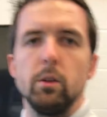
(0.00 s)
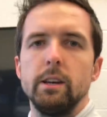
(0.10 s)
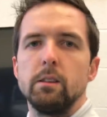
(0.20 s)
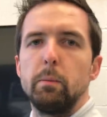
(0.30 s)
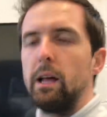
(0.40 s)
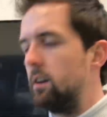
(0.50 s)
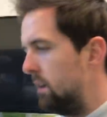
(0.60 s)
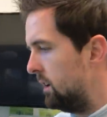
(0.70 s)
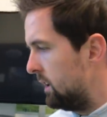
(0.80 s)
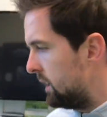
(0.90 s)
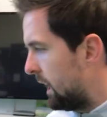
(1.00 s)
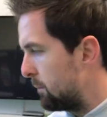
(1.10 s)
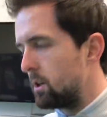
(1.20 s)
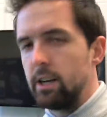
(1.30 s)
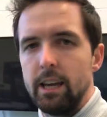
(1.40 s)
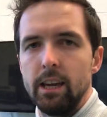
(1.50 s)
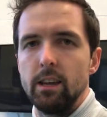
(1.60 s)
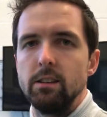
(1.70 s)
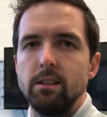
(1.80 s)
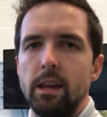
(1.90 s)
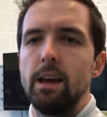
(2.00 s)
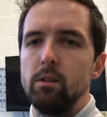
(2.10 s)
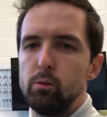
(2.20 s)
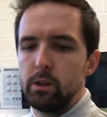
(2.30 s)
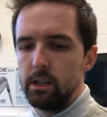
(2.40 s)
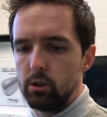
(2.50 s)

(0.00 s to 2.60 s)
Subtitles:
So here's the plan. I'm gonna hit 10 with